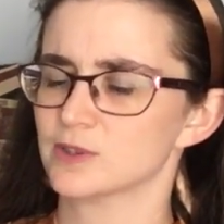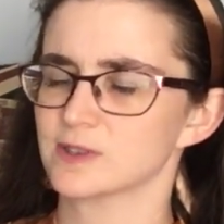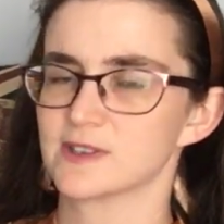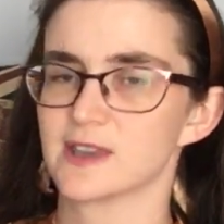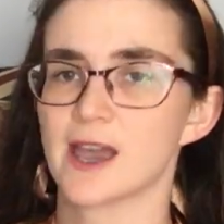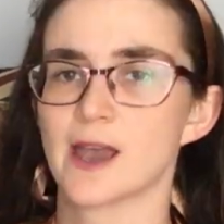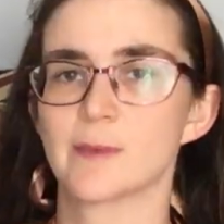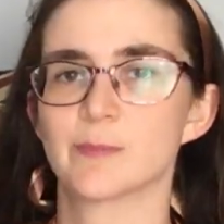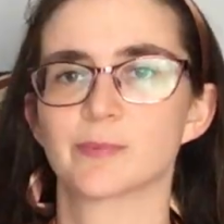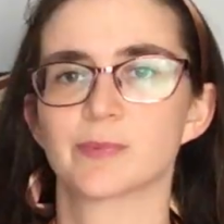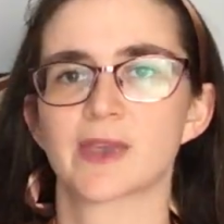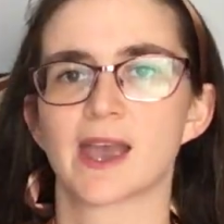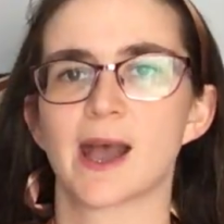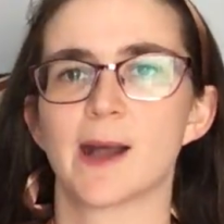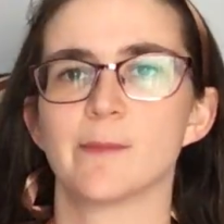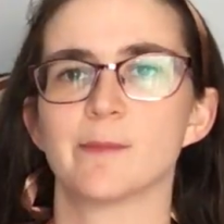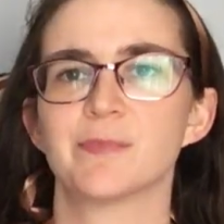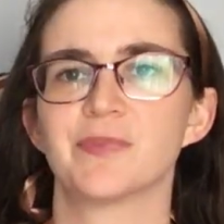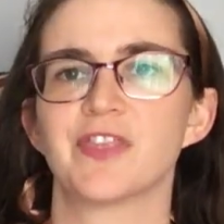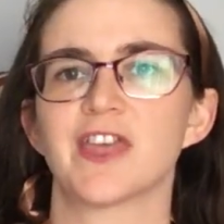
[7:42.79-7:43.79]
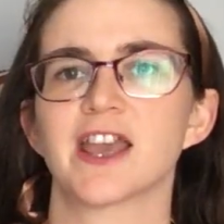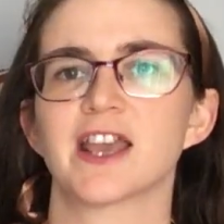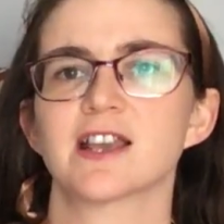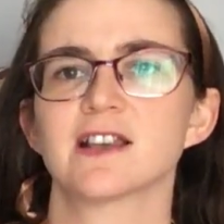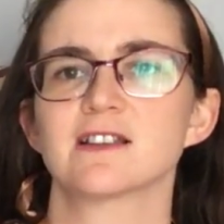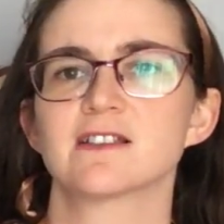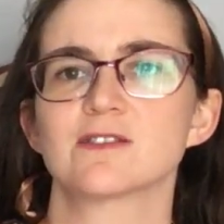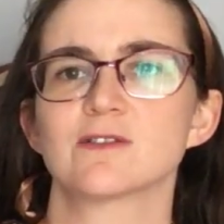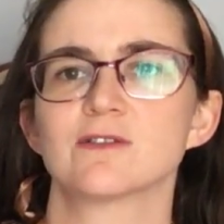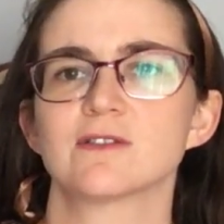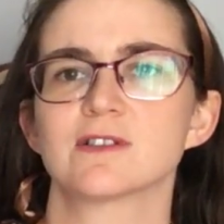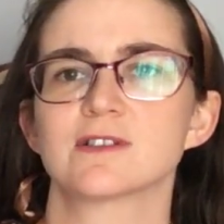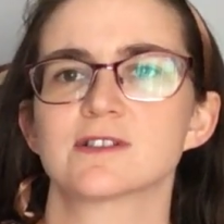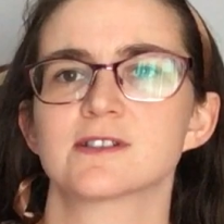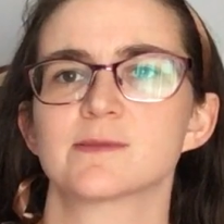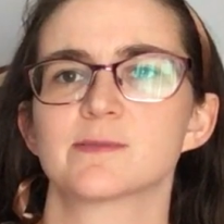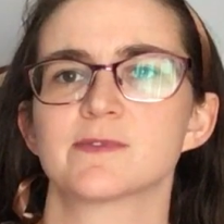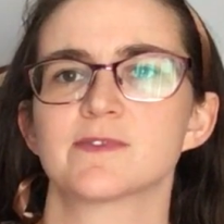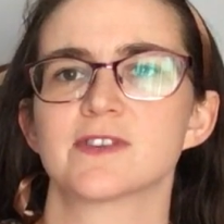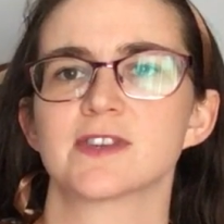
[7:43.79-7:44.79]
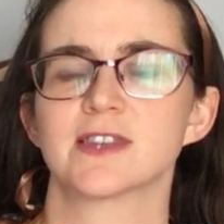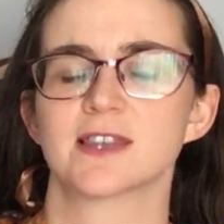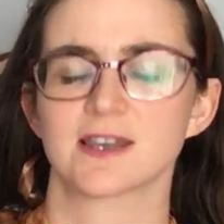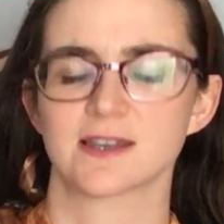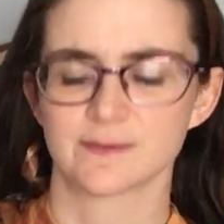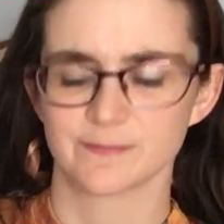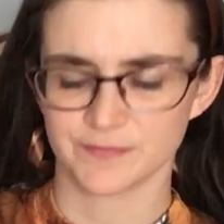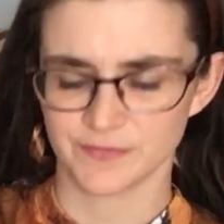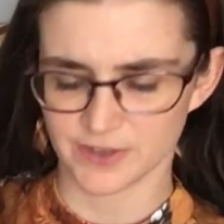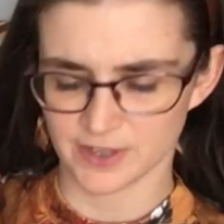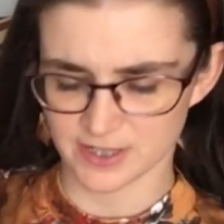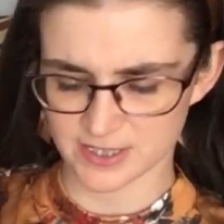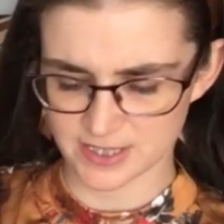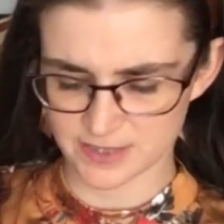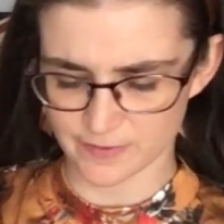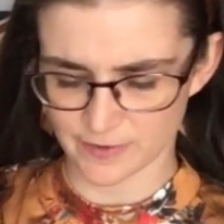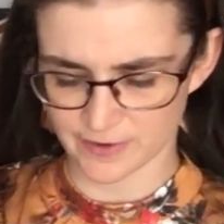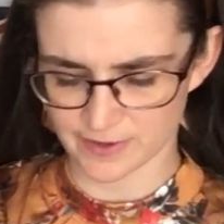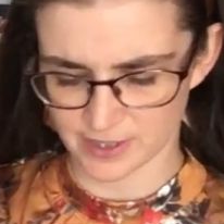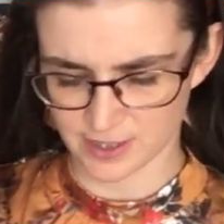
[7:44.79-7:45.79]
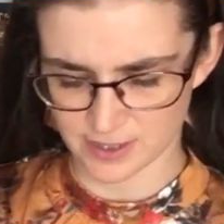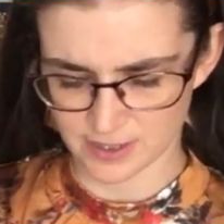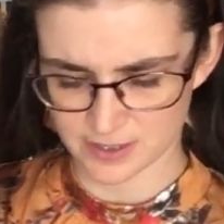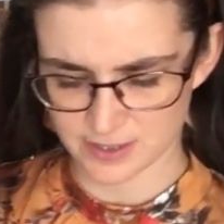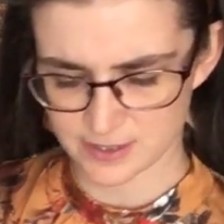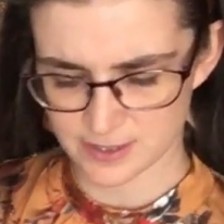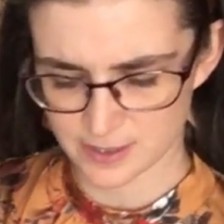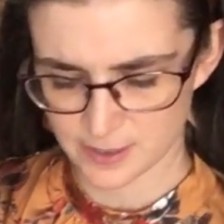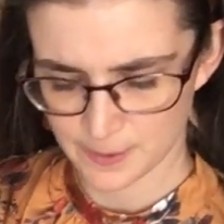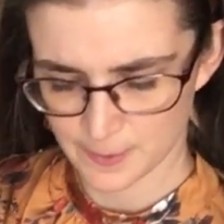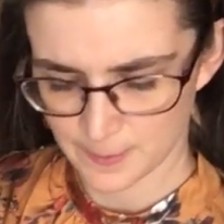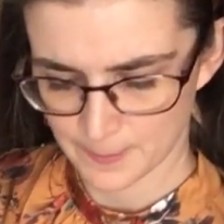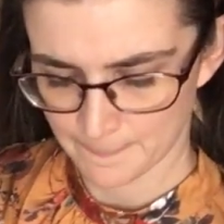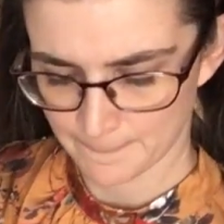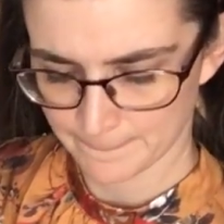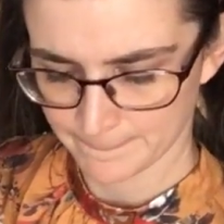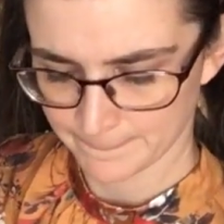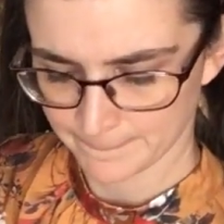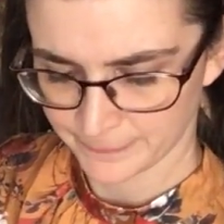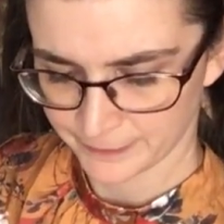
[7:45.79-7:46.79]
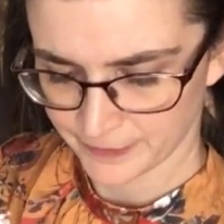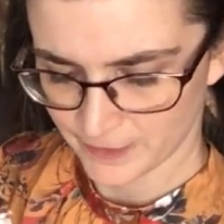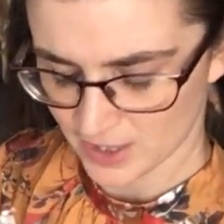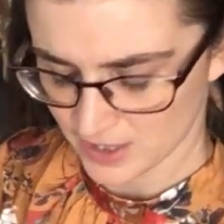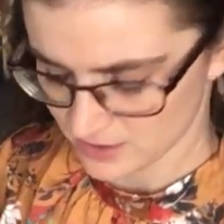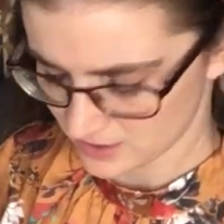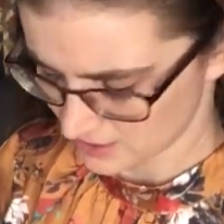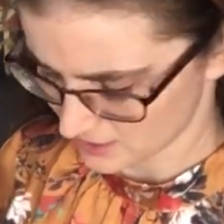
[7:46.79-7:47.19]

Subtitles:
tab cap things on the top of it there. Nice, very nice.